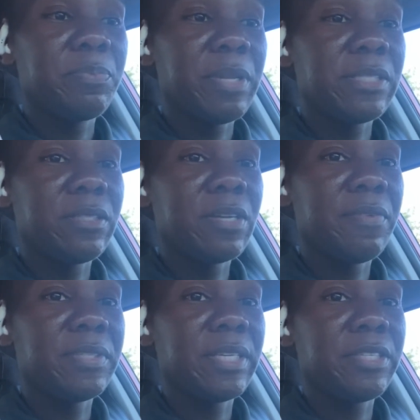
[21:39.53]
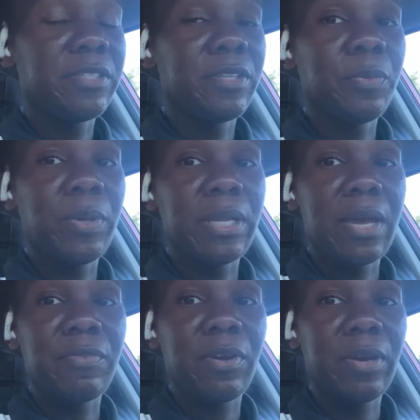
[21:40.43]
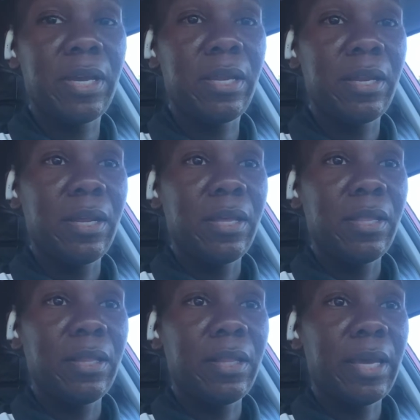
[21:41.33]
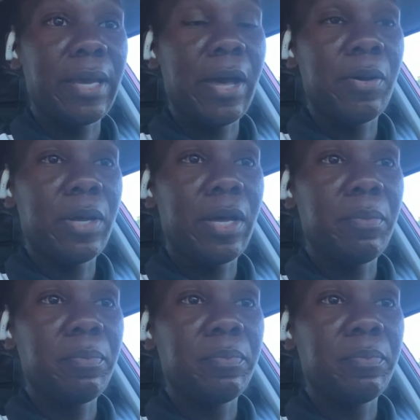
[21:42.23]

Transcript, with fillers: bless this conversation so that we can have a great, like, outcome.